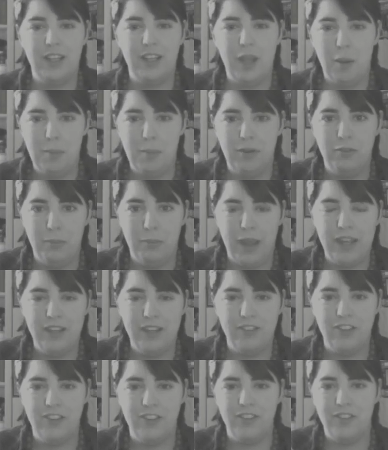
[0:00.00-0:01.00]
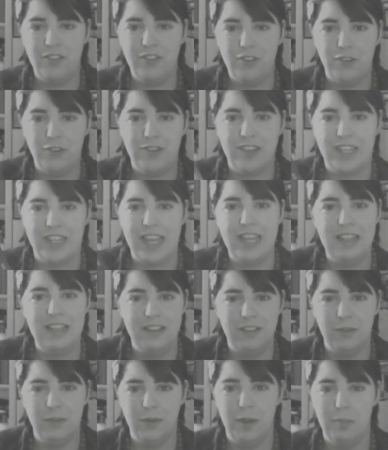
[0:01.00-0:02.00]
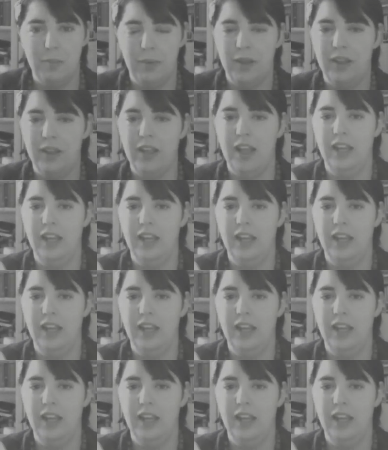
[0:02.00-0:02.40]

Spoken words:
couple of pages just to get into it a bit,